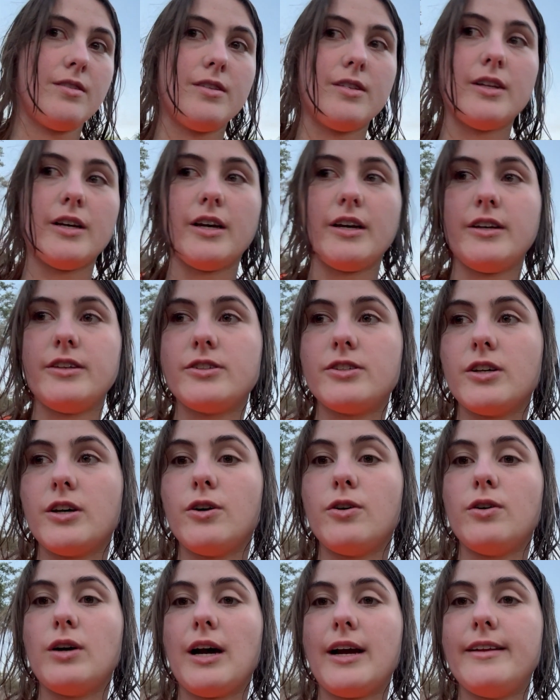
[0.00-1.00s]
Day,
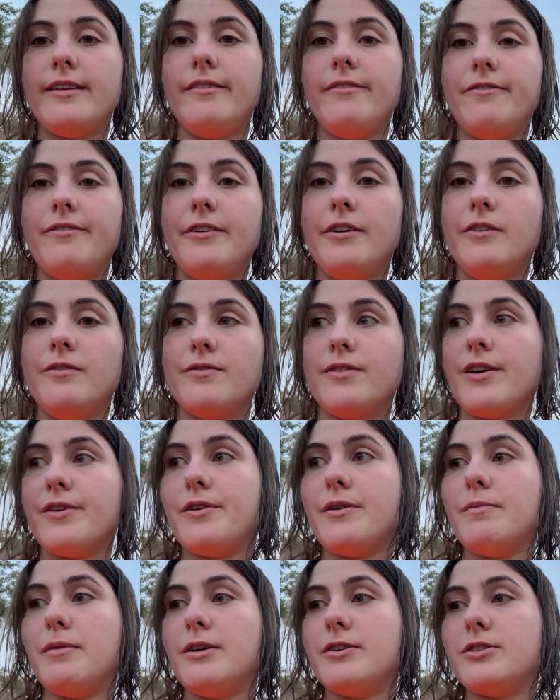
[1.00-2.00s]
so I didn't film
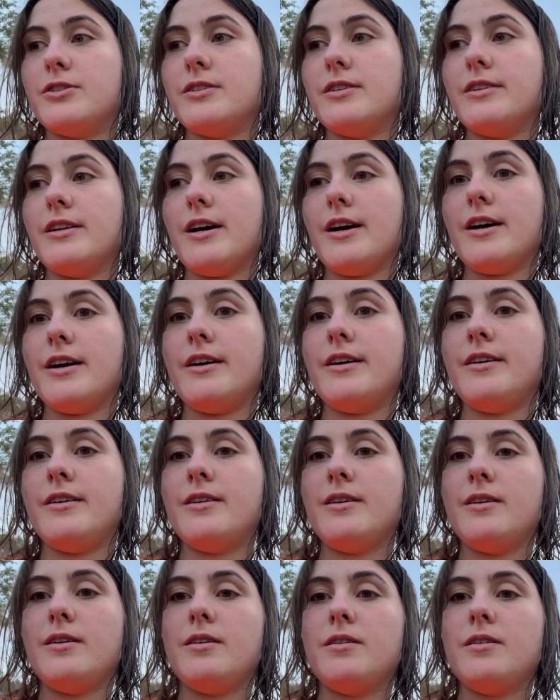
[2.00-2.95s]
very much today,